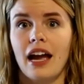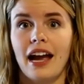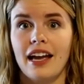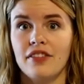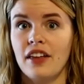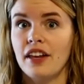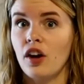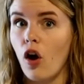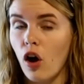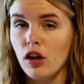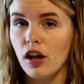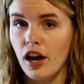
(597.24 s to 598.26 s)
And then
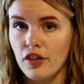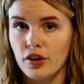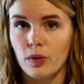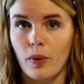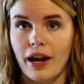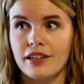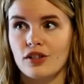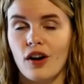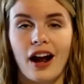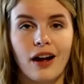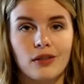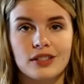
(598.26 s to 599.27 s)
all other ways are
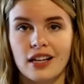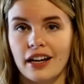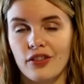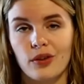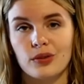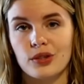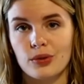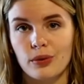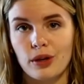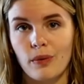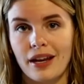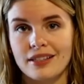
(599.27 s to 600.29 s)
outside of those
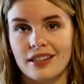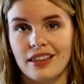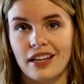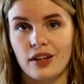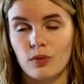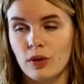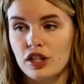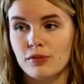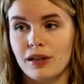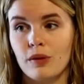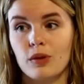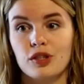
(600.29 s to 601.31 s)
3 ways that they can reach
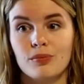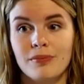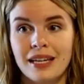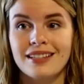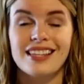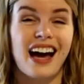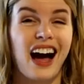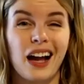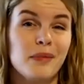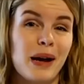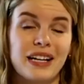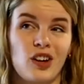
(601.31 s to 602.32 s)
me, which means that I
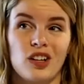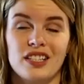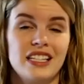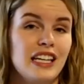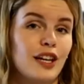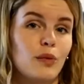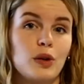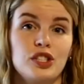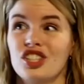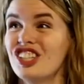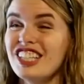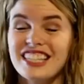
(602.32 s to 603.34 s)
might not see it, which
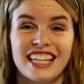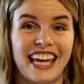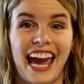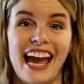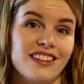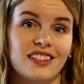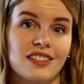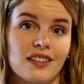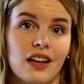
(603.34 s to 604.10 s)
is just the case.